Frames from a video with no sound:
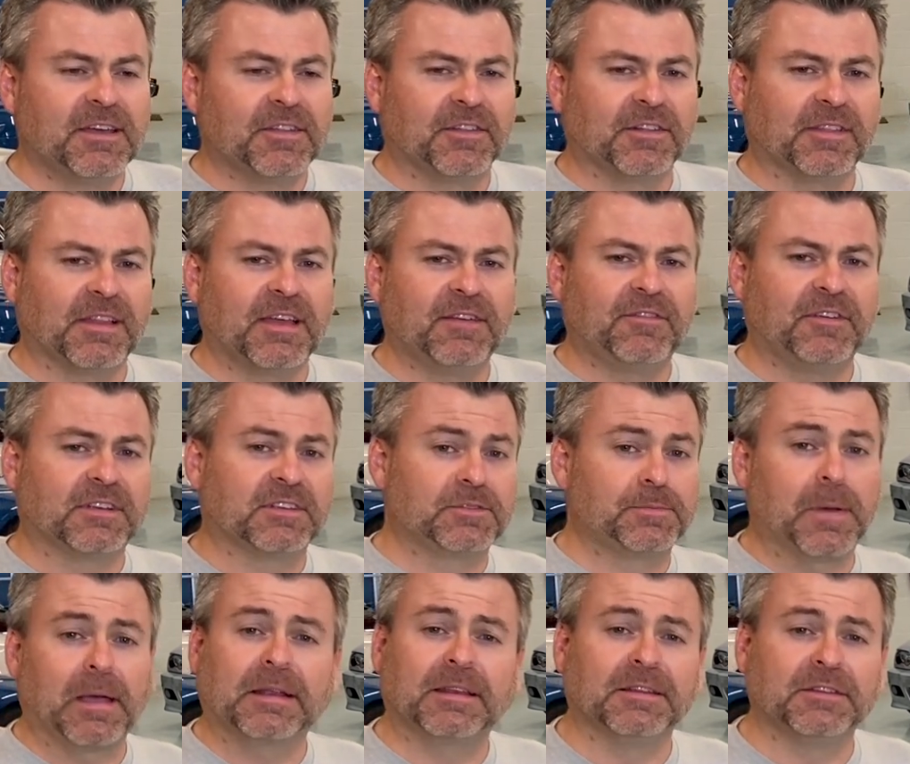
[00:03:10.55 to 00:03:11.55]
the life
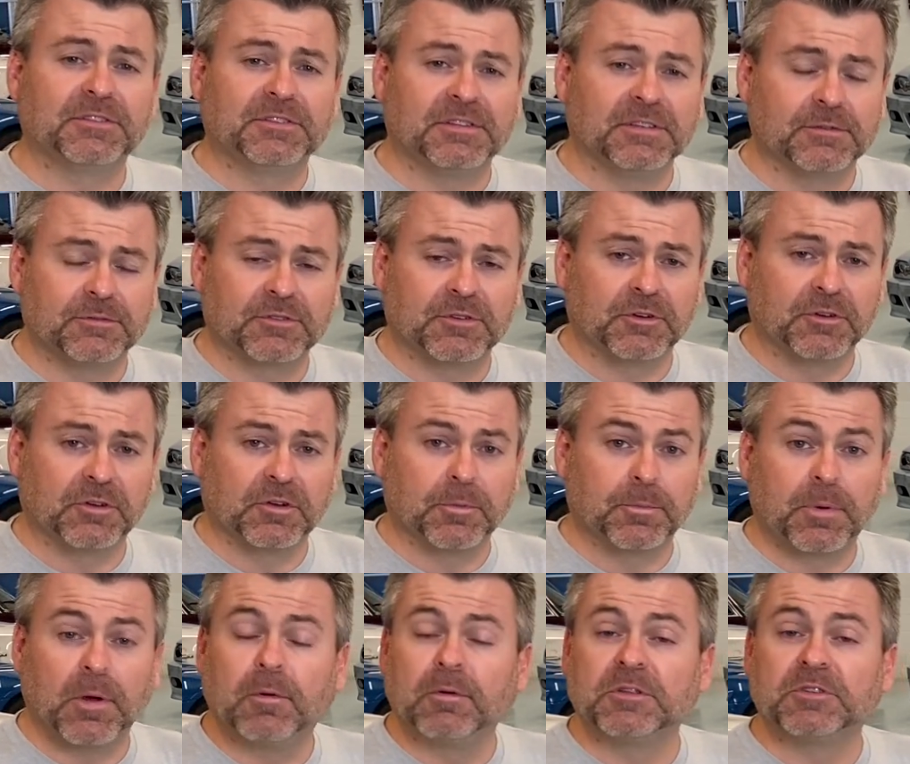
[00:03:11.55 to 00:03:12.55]
expectancy of certain
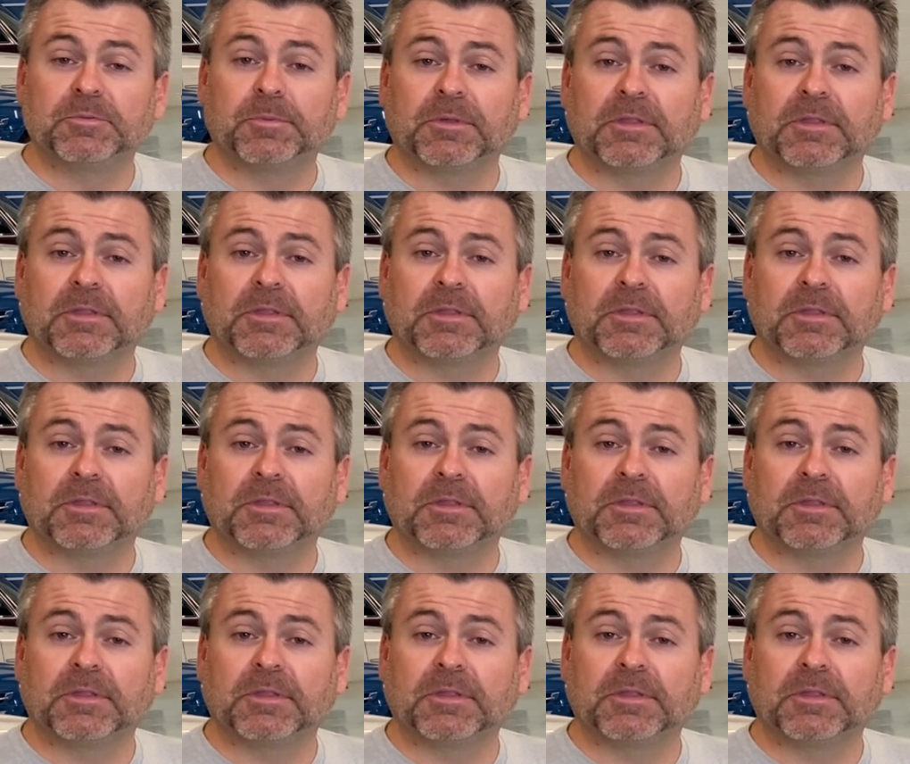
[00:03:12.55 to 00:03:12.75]
components.